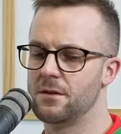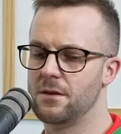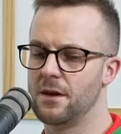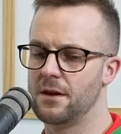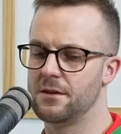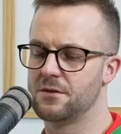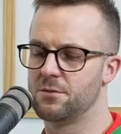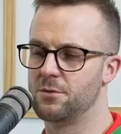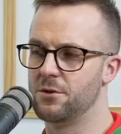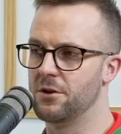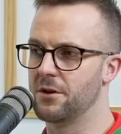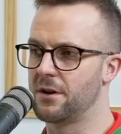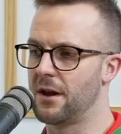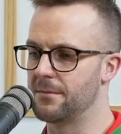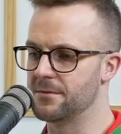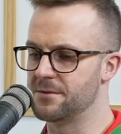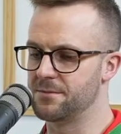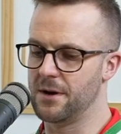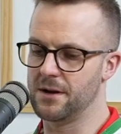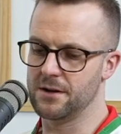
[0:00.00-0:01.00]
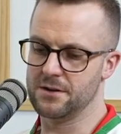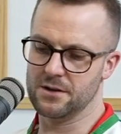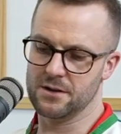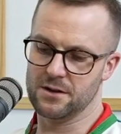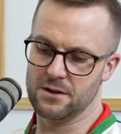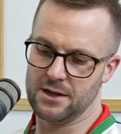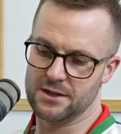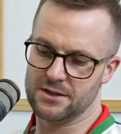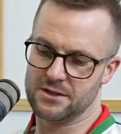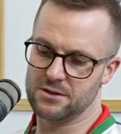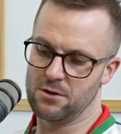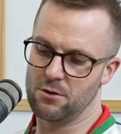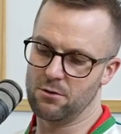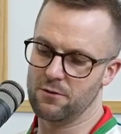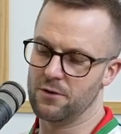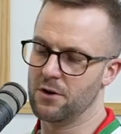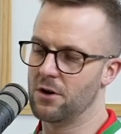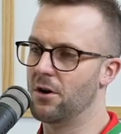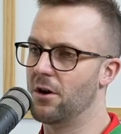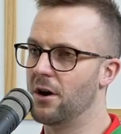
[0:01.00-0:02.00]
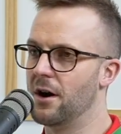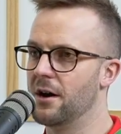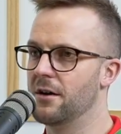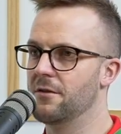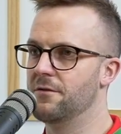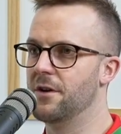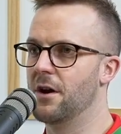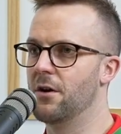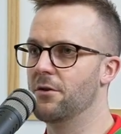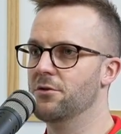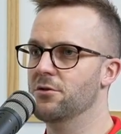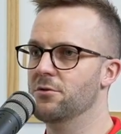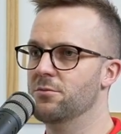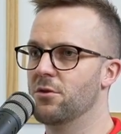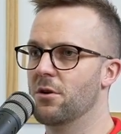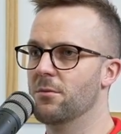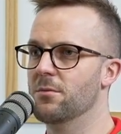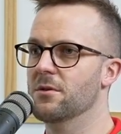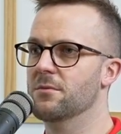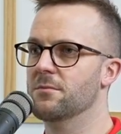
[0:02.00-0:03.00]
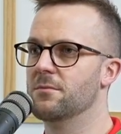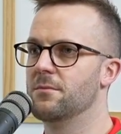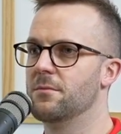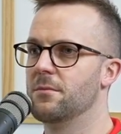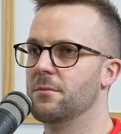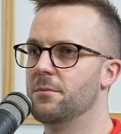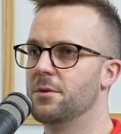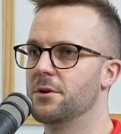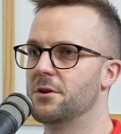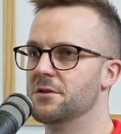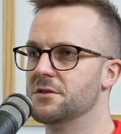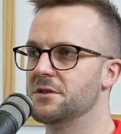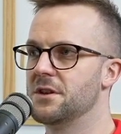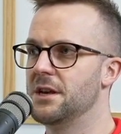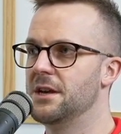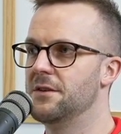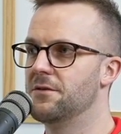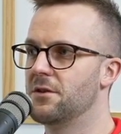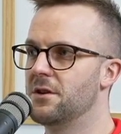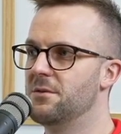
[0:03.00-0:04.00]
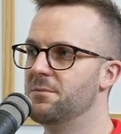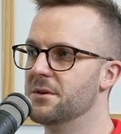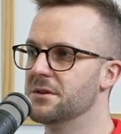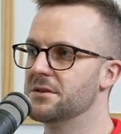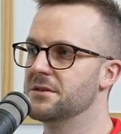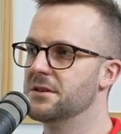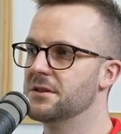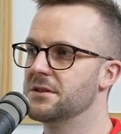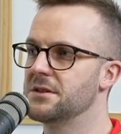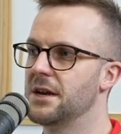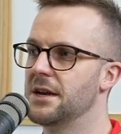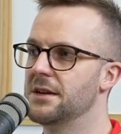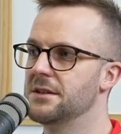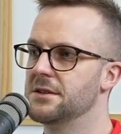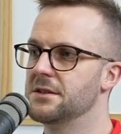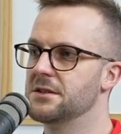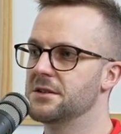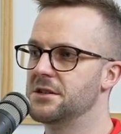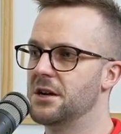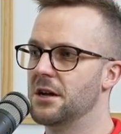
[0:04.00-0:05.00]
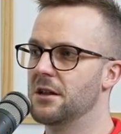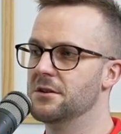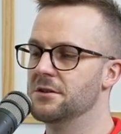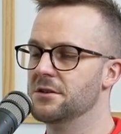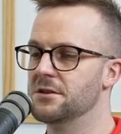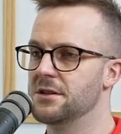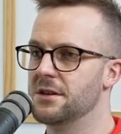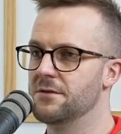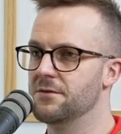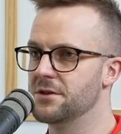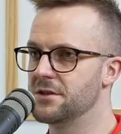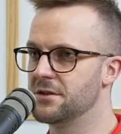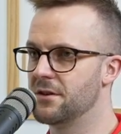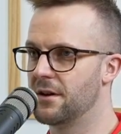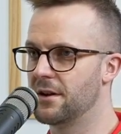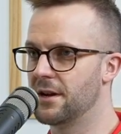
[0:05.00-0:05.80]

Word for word: that's where it comes back to like solve a high value problem yeah. because every business has its challenges. Every side